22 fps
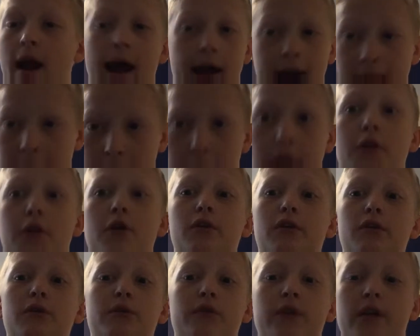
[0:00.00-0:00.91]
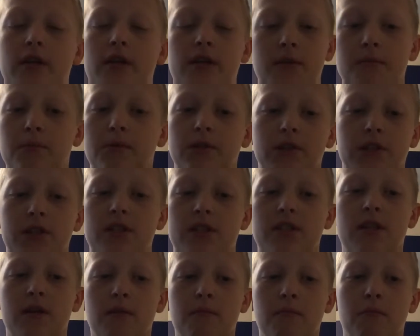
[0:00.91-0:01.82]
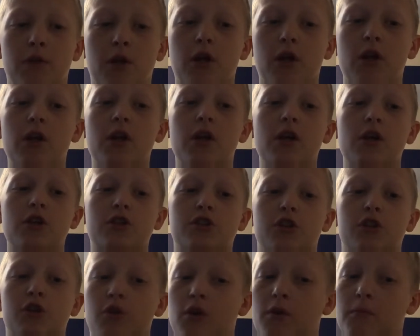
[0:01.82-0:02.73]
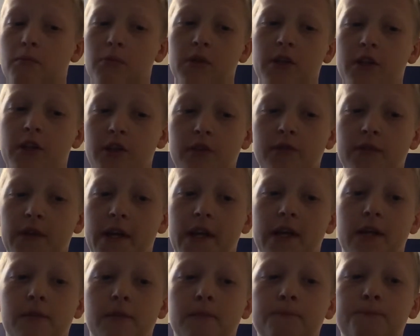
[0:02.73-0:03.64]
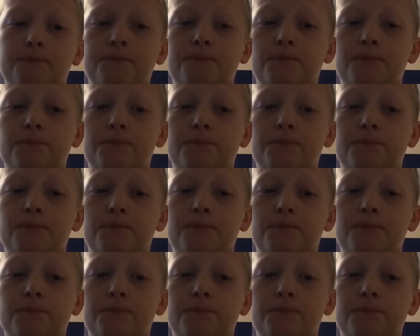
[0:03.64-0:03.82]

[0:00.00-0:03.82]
I didn't know you'd end up on this number. So completely random.